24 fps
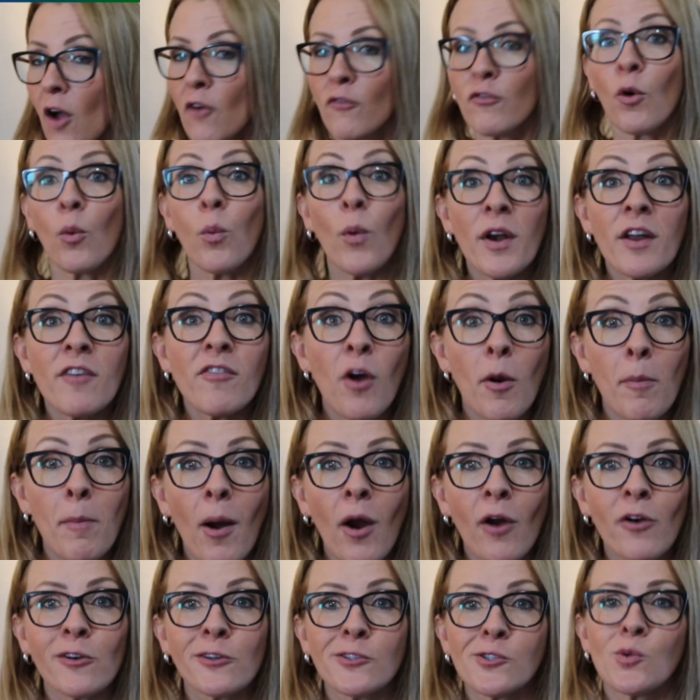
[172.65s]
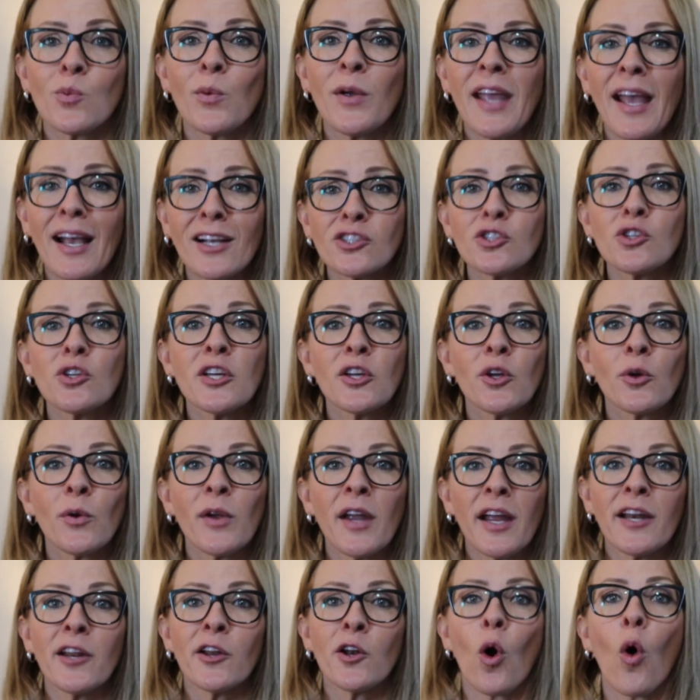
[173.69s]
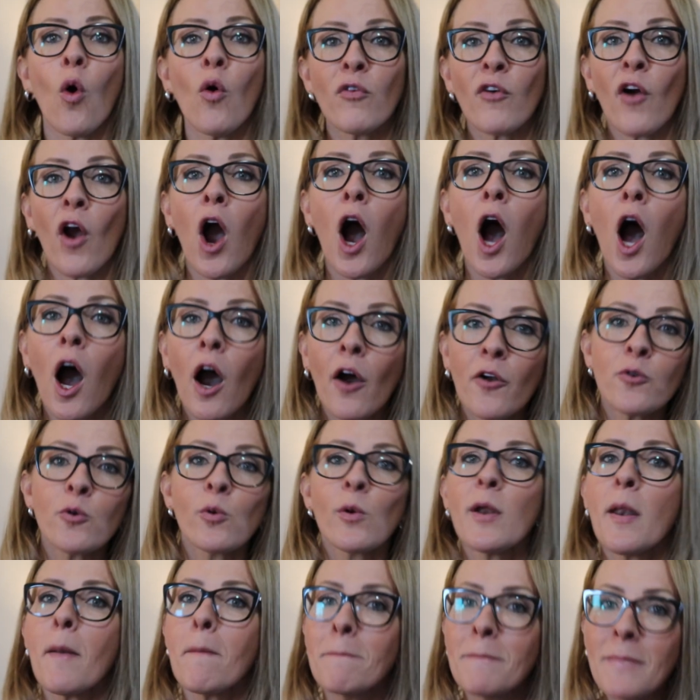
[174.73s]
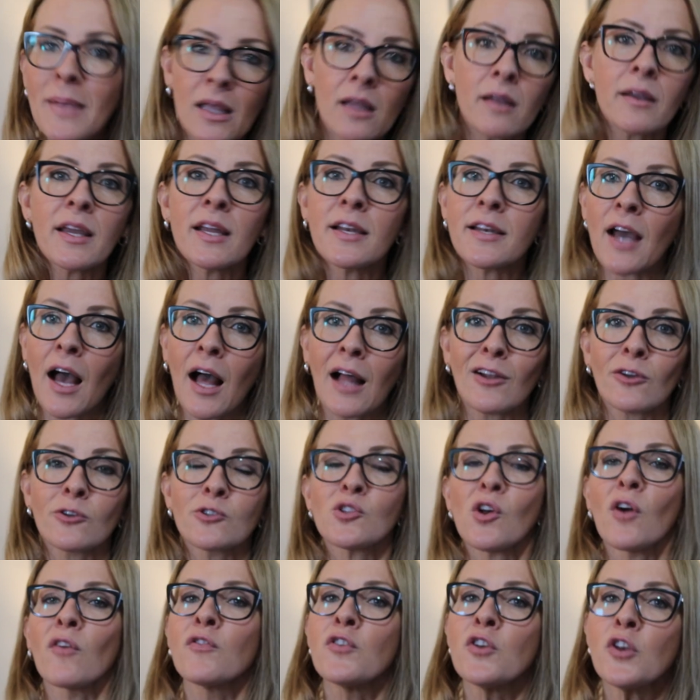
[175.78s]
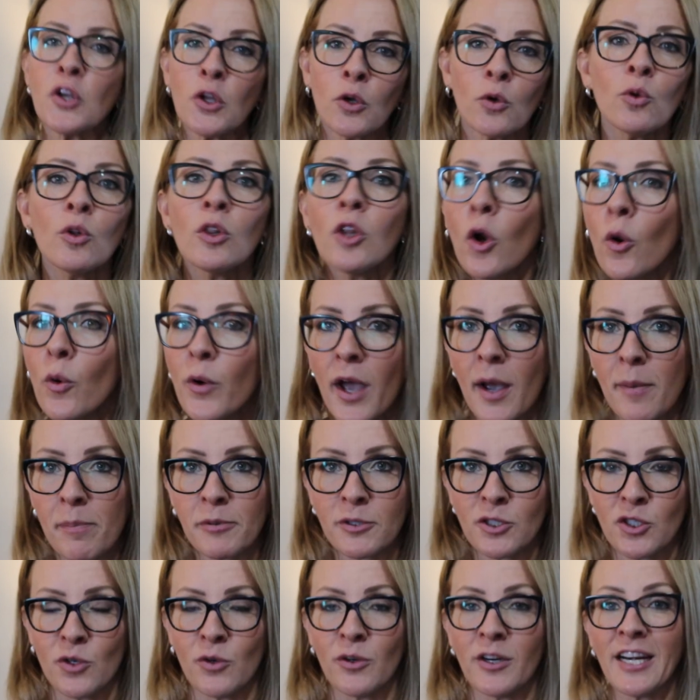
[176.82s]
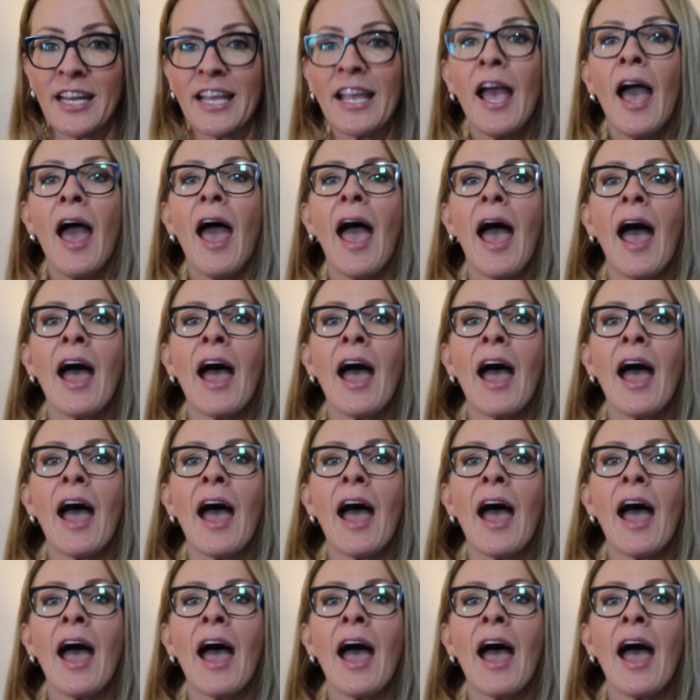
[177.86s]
For one of our partners, we actually created over $100 million of new loan opportunity